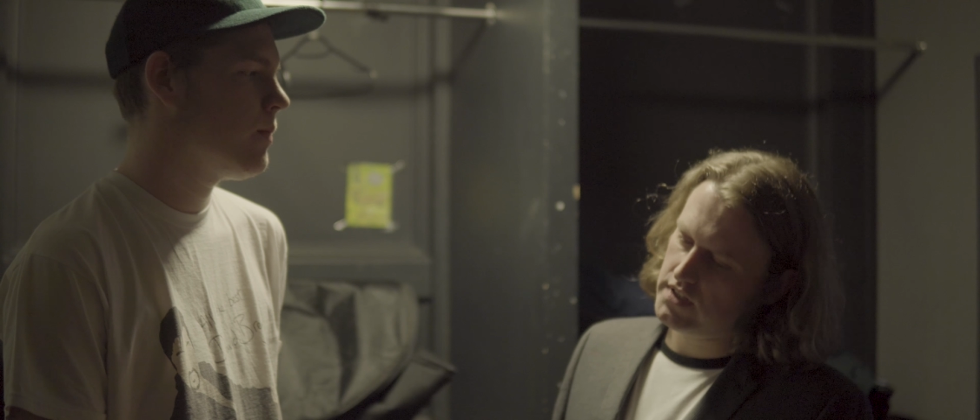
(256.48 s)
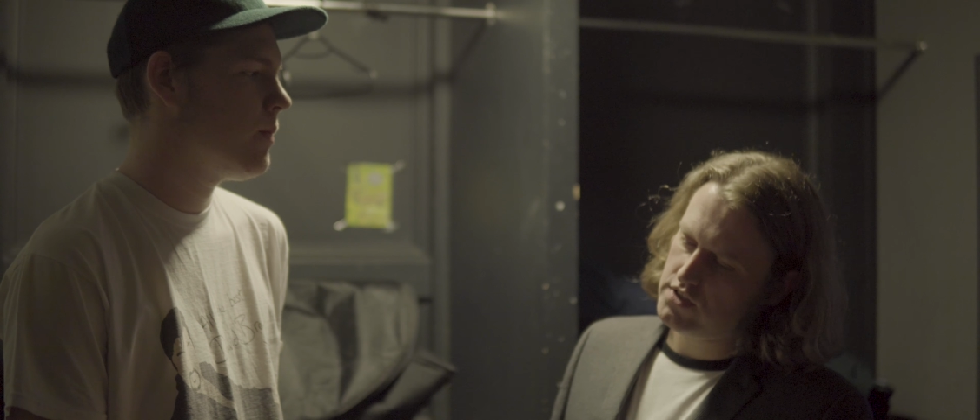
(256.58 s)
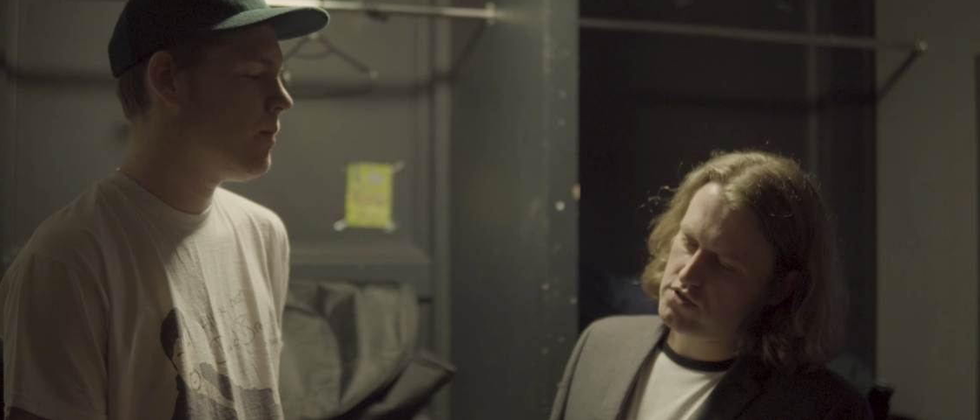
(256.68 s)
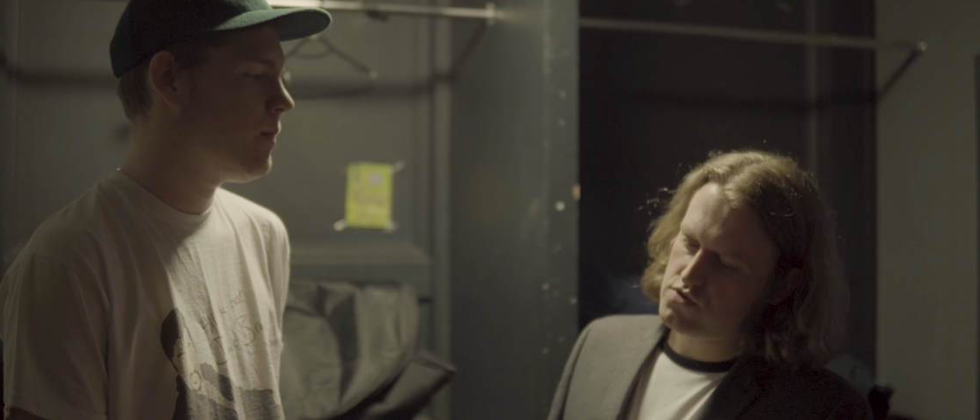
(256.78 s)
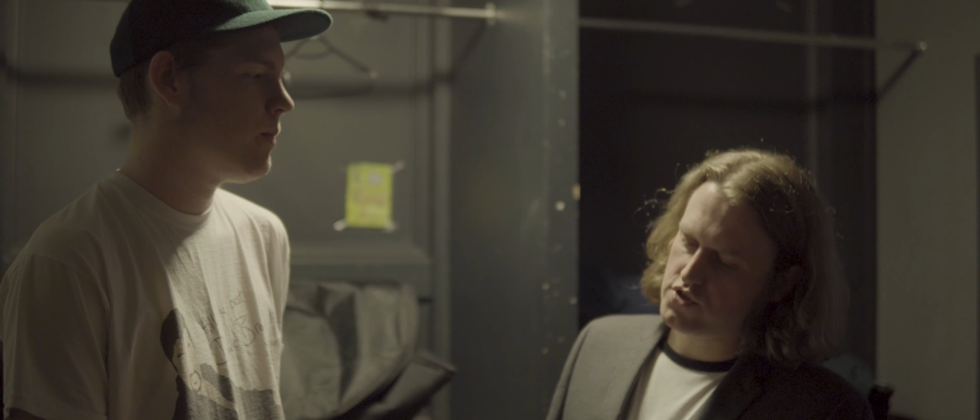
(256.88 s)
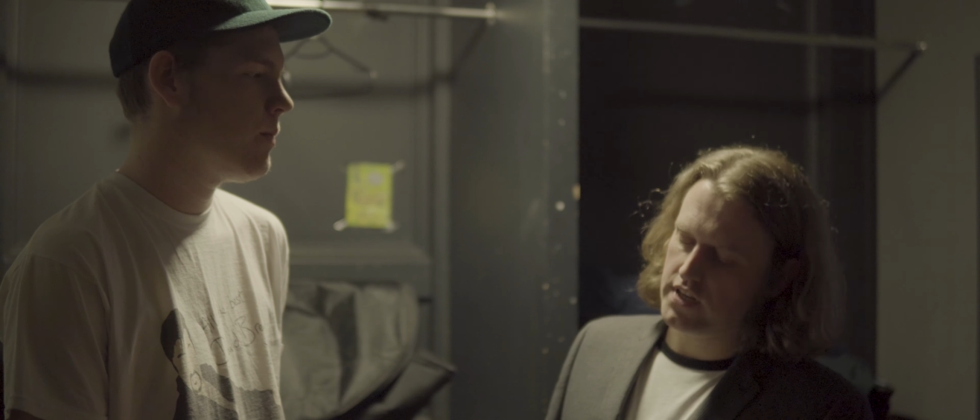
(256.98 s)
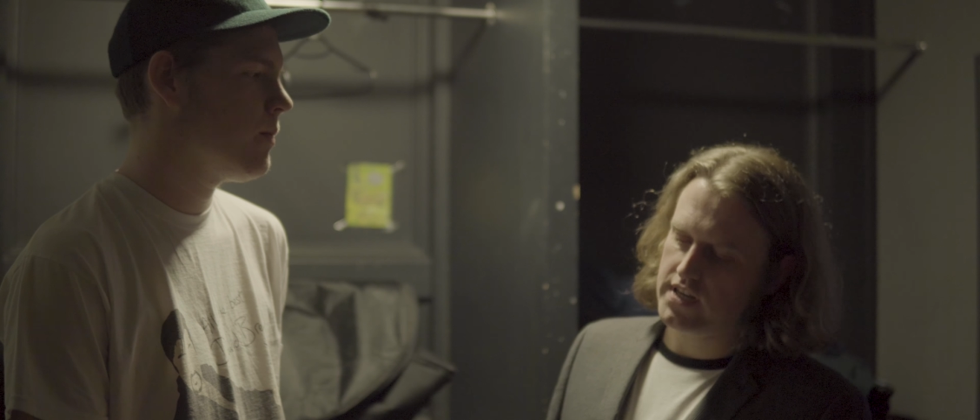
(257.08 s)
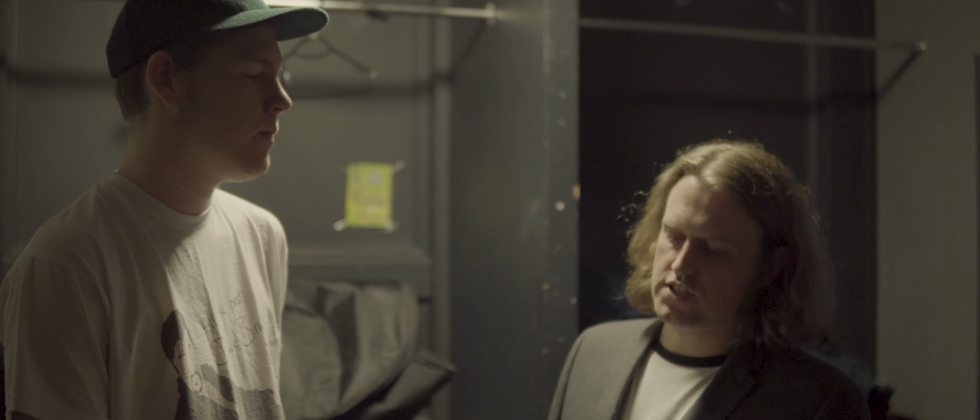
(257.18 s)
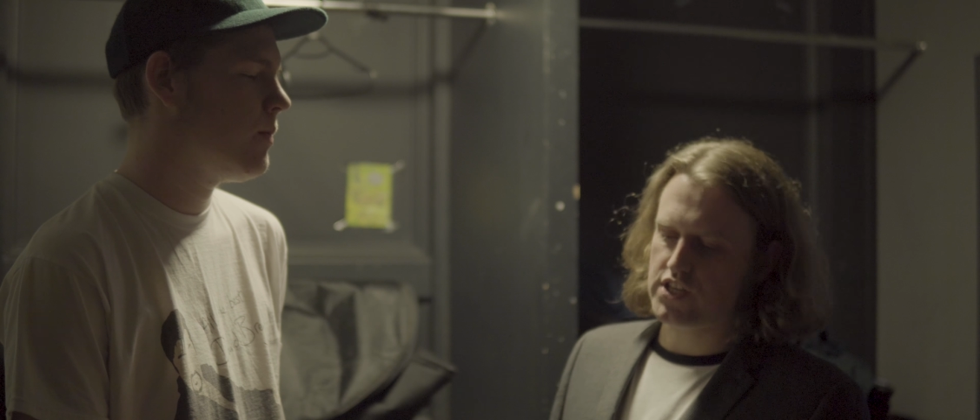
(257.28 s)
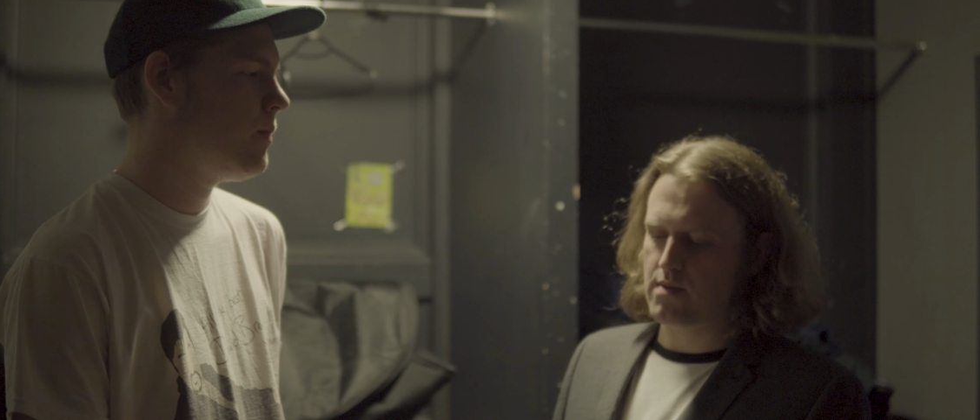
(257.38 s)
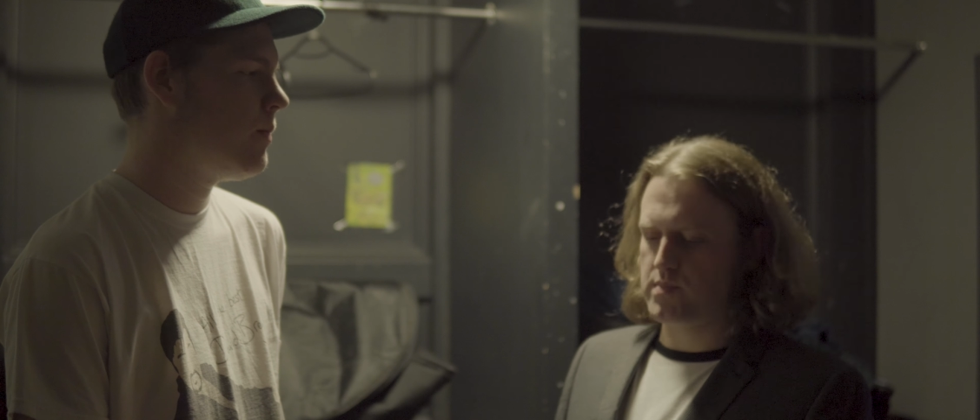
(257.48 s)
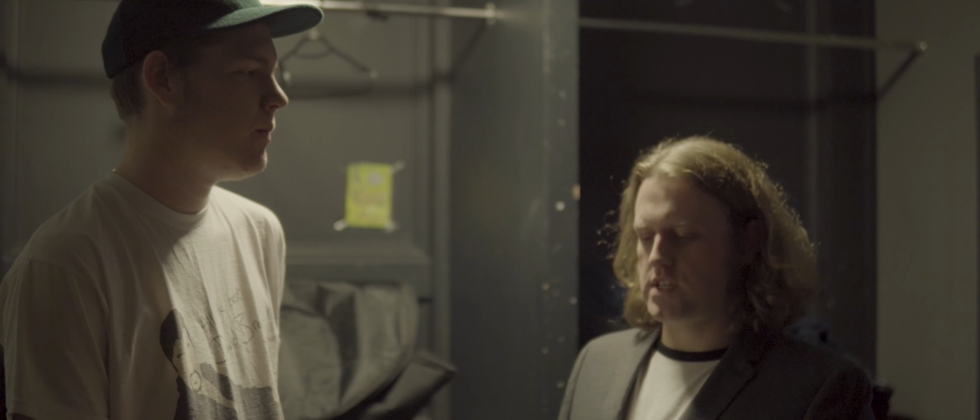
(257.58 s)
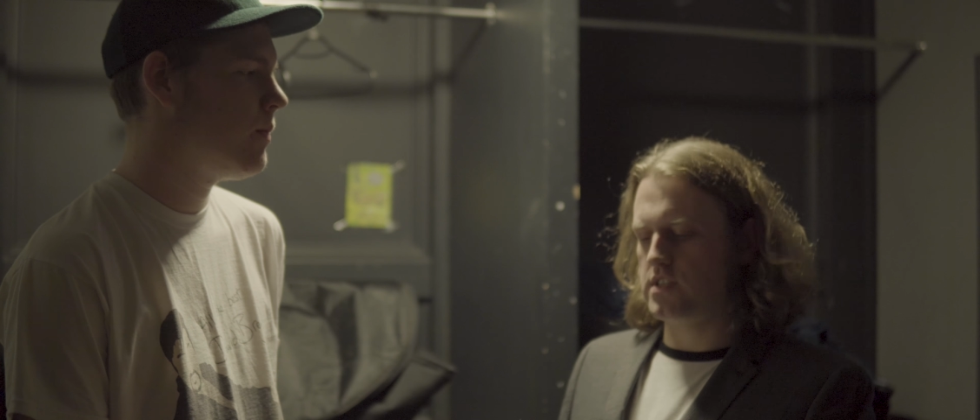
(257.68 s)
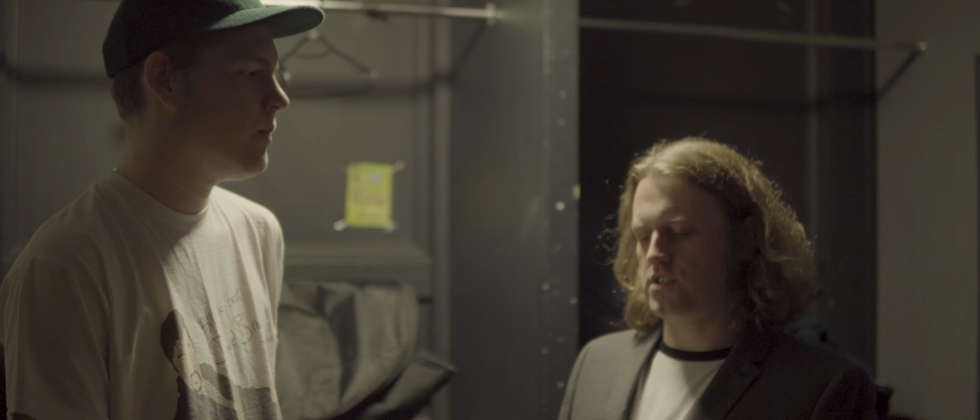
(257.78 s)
usually it's jams in the